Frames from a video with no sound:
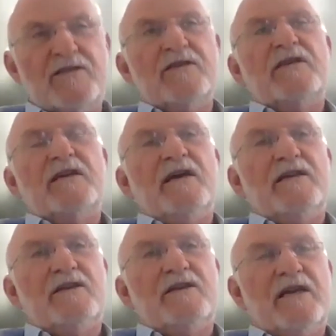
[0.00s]
to
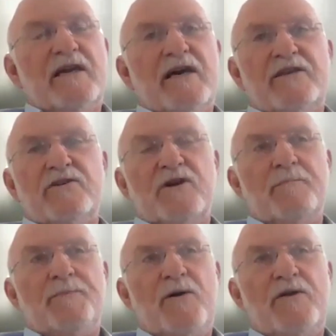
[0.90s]
the other
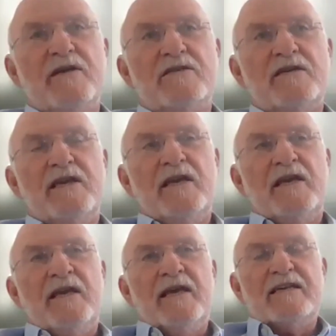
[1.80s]
components,
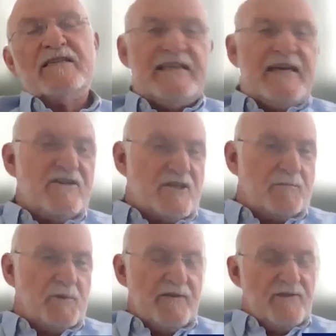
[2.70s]
has led us to
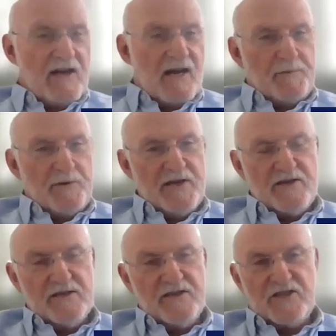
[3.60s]
believe that
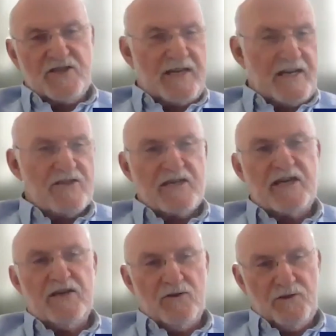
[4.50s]
comprehension is a set of
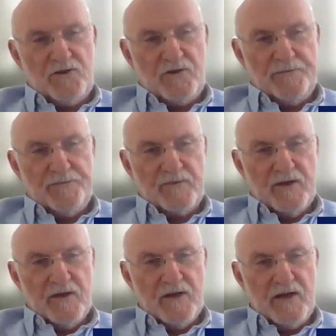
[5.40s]
skills,
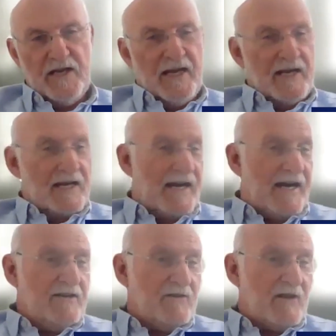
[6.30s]
right?
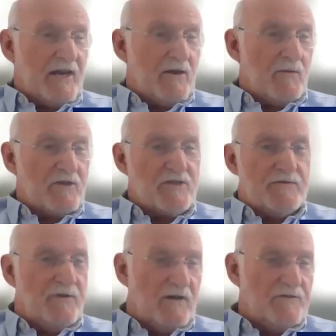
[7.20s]
Kind of like what's
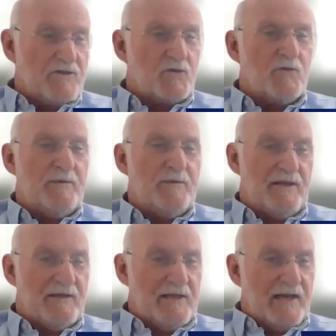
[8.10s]
involved in swimming.
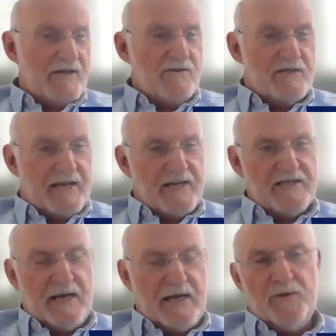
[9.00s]
I use that
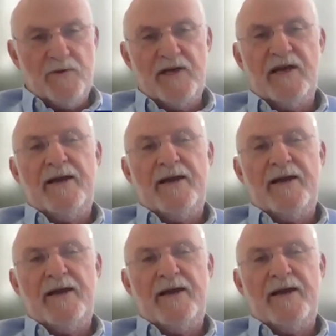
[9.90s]
example in